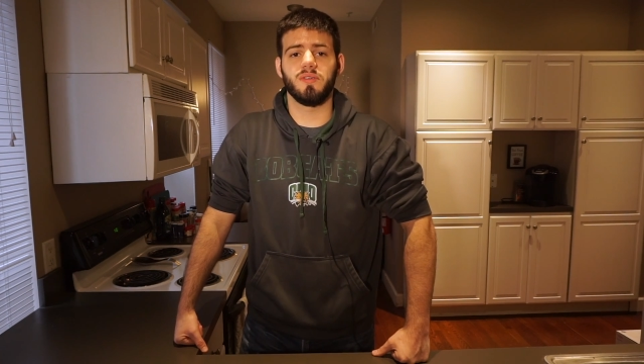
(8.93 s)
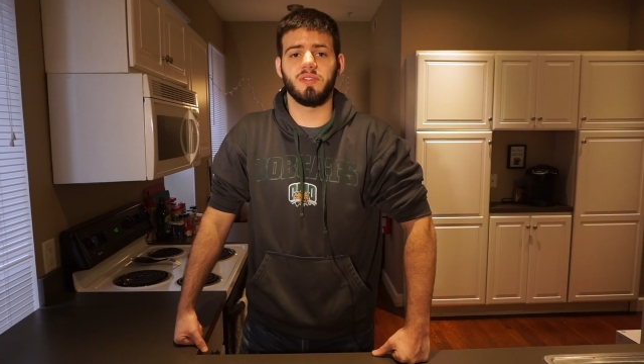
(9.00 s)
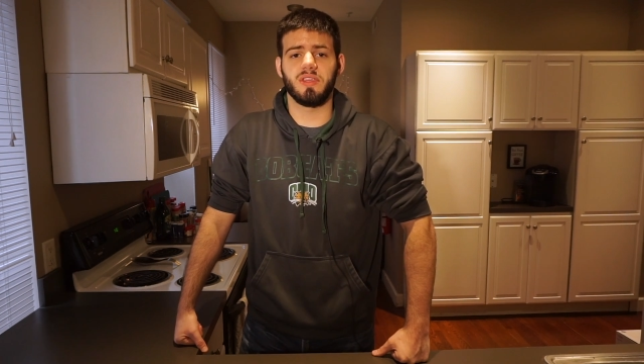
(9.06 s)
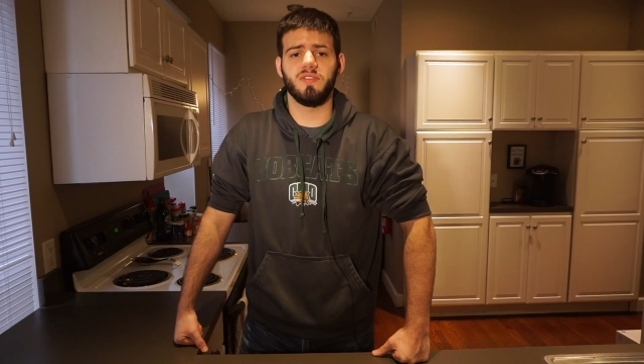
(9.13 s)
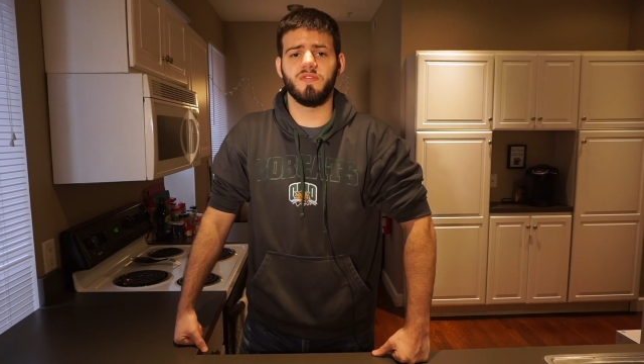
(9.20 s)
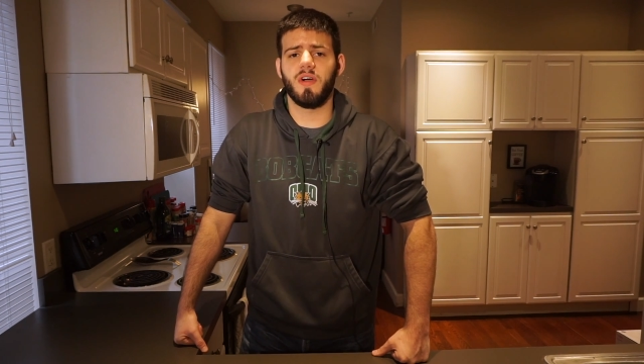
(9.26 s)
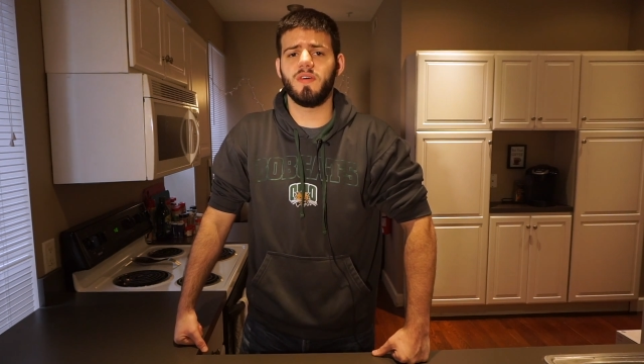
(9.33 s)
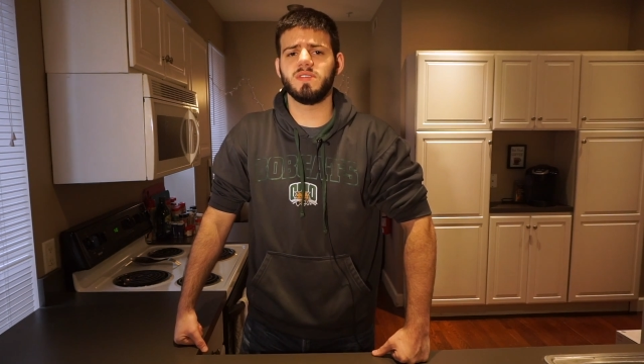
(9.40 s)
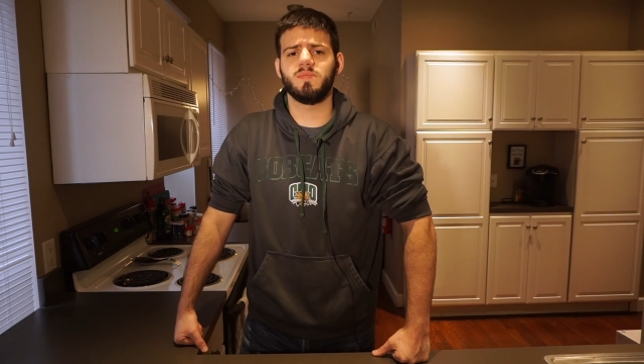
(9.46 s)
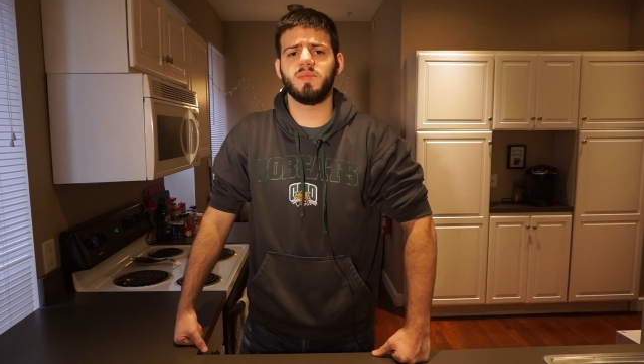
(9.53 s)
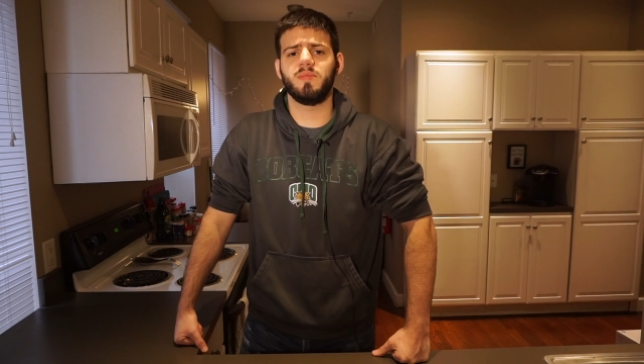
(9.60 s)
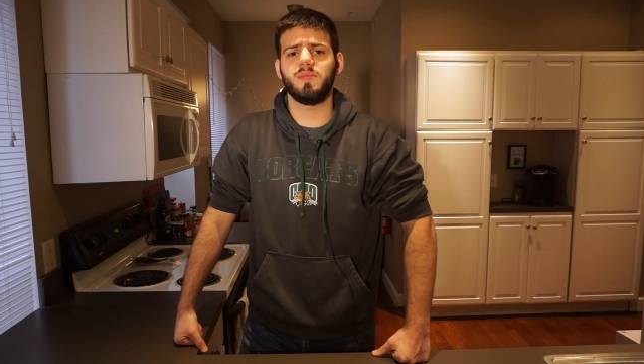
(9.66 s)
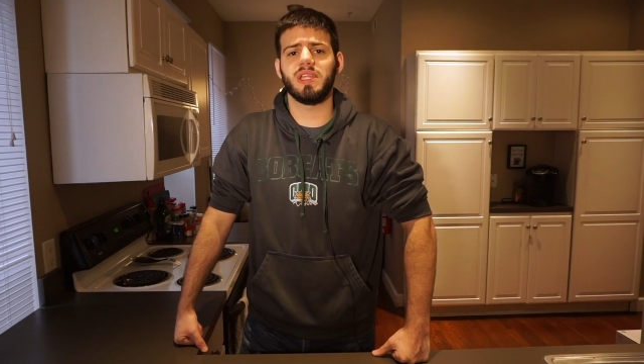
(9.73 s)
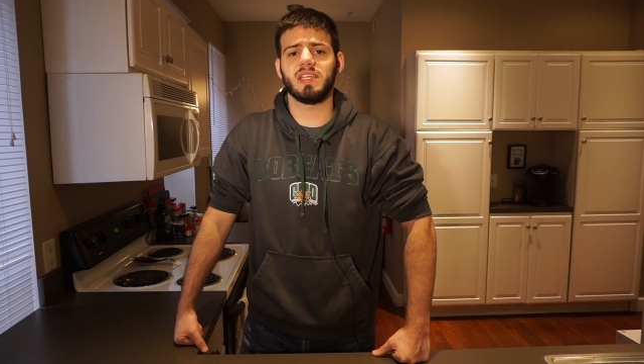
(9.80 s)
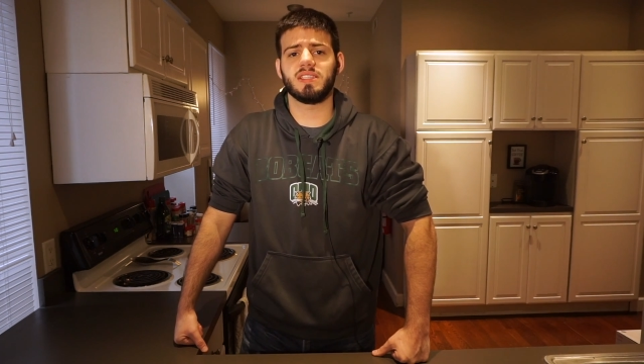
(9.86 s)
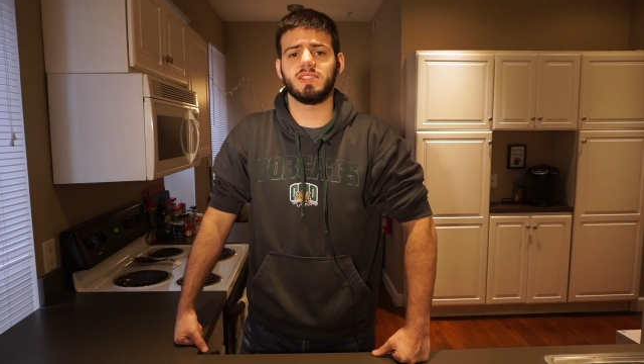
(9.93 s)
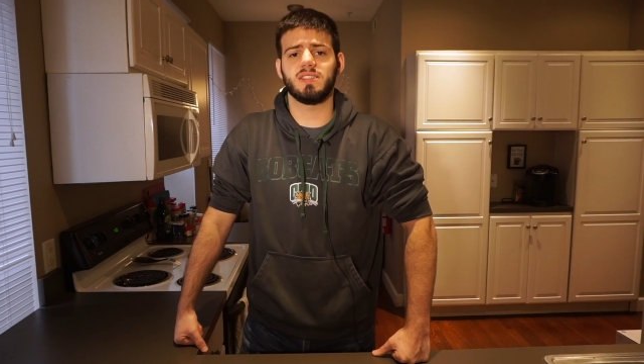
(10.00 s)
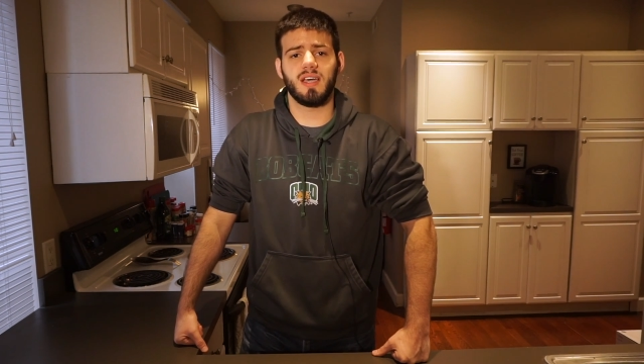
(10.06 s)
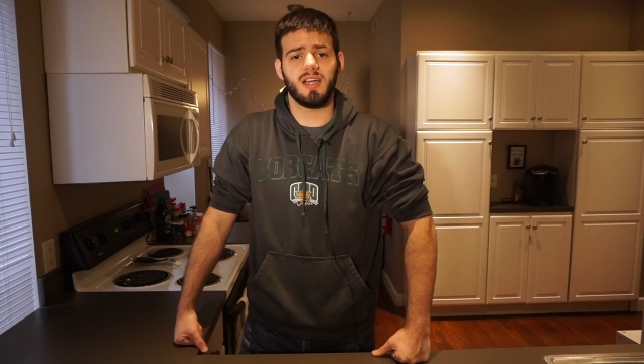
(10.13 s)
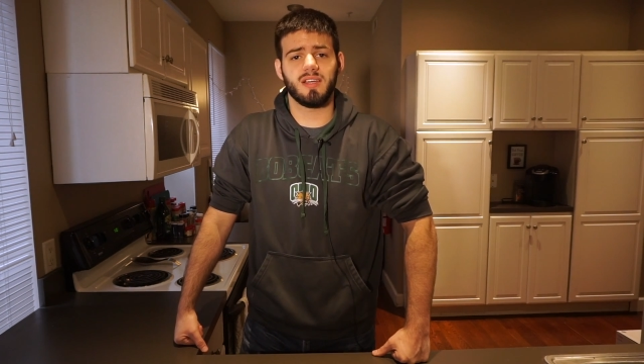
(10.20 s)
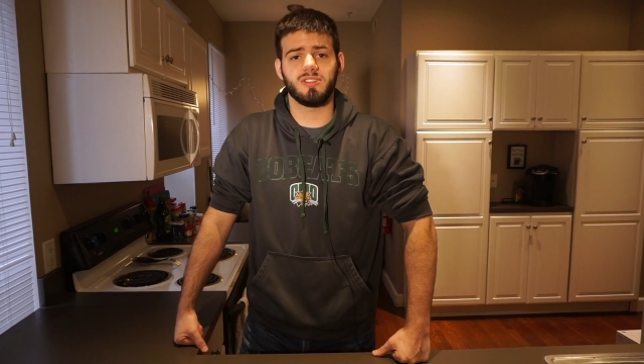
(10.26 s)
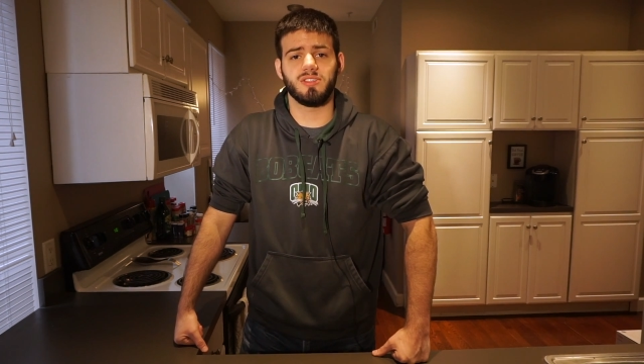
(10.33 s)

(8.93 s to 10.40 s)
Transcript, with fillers: that you've always been meaning to talk